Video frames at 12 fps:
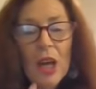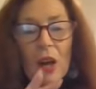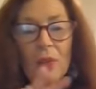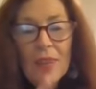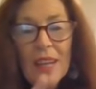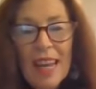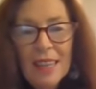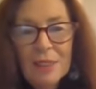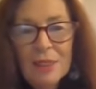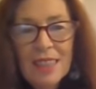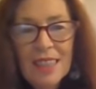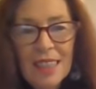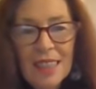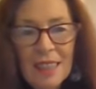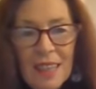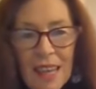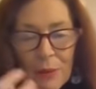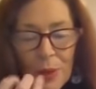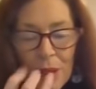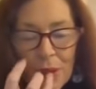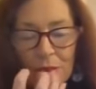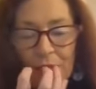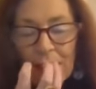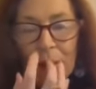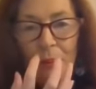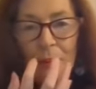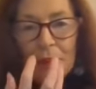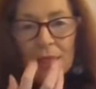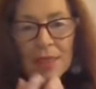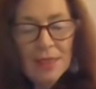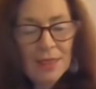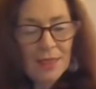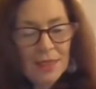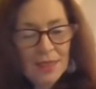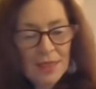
of counting. Have we got the numbers?